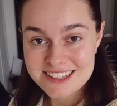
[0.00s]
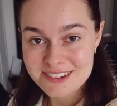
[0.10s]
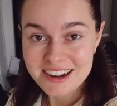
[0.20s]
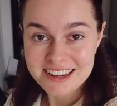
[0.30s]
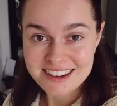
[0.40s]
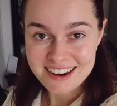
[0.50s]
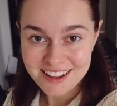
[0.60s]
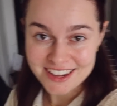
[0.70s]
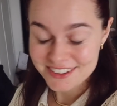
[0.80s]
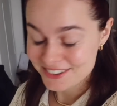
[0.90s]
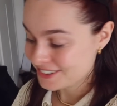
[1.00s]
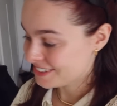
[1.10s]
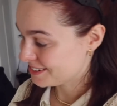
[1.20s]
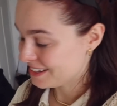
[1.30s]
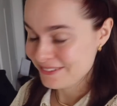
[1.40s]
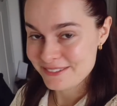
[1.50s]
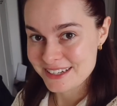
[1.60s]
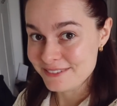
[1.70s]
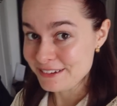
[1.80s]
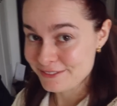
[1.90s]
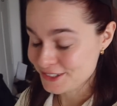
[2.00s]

Do I look like your 2015 fever